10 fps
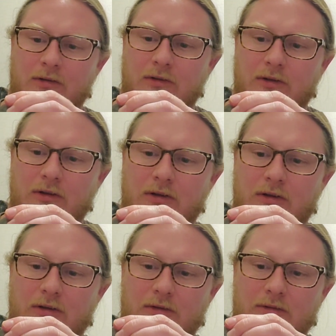
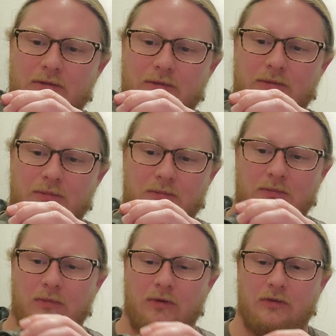the
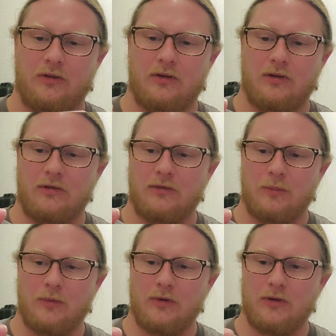seating of the
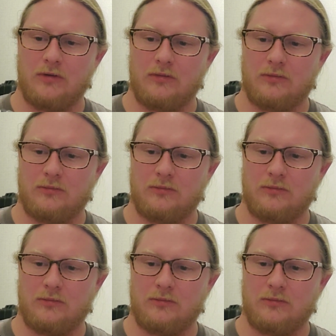bullet.